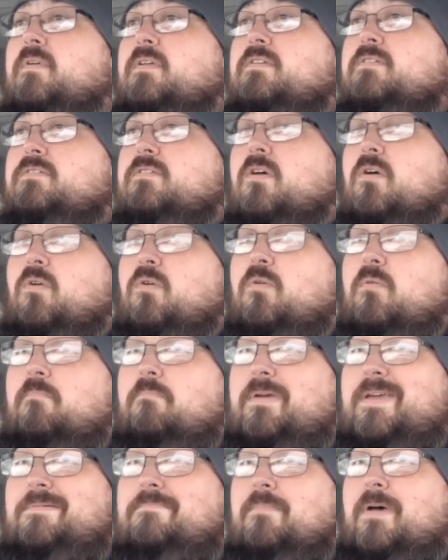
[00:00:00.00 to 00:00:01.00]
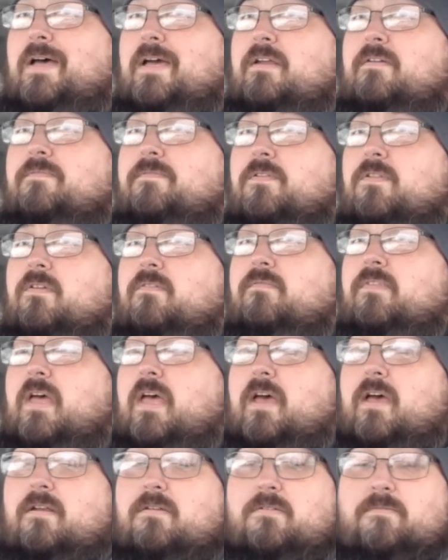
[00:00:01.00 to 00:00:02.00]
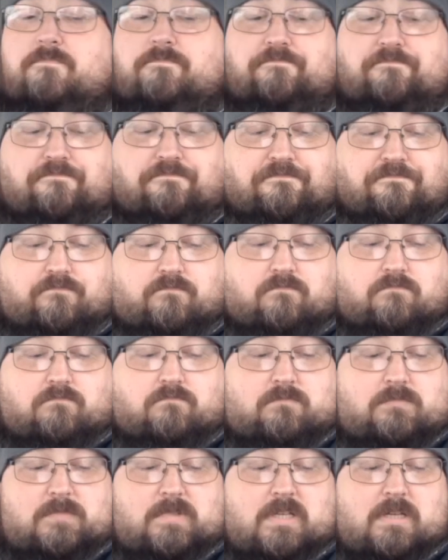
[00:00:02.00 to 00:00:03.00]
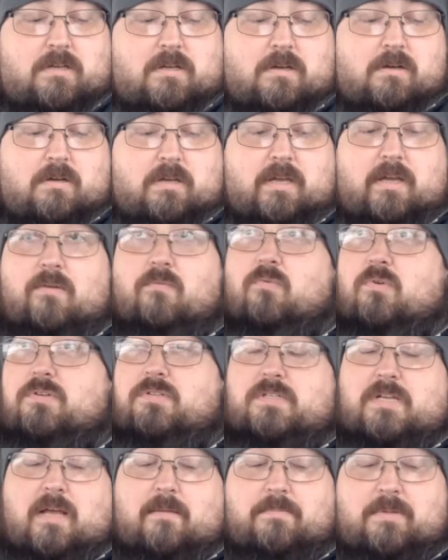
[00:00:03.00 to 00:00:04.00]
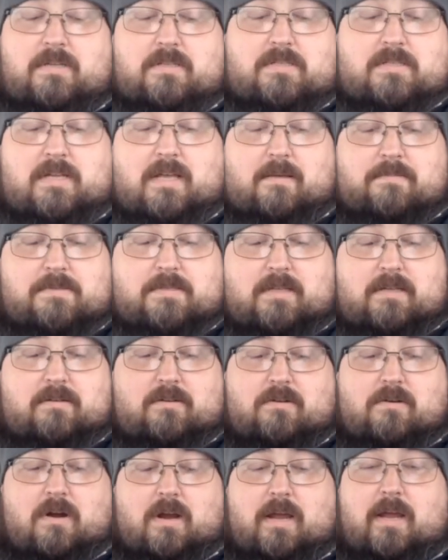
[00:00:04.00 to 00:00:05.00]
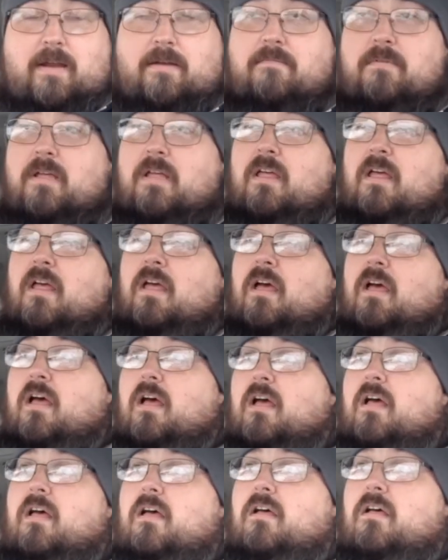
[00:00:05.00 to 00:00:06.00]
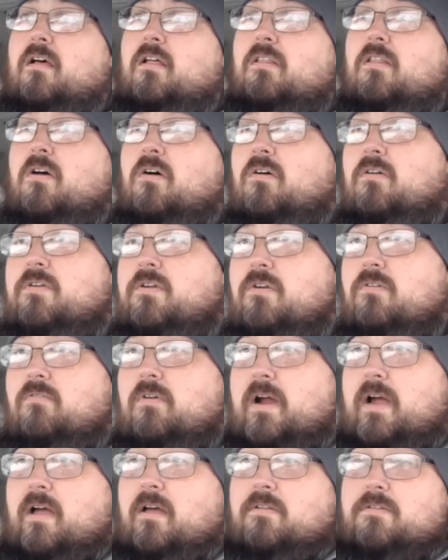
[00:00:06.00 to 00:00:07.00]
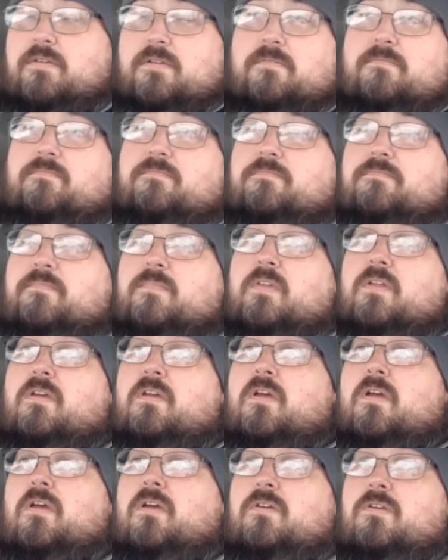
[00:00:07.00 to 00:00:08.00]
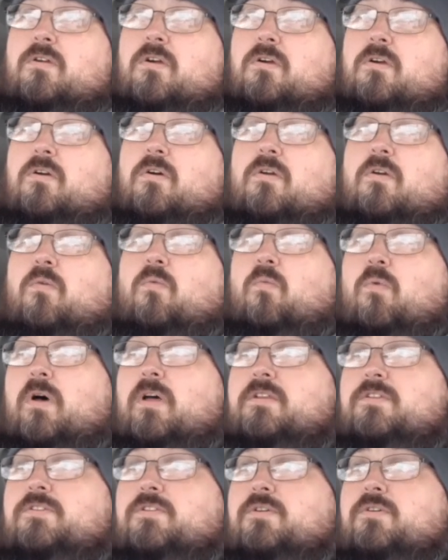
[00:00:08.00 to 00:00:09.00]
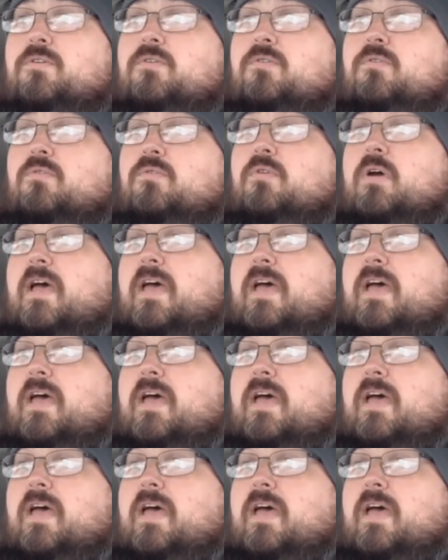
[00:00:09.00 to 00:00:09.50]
So be mindful of that. Okay, we're stopped at a stop sign. Great. Along your route, you're going to want to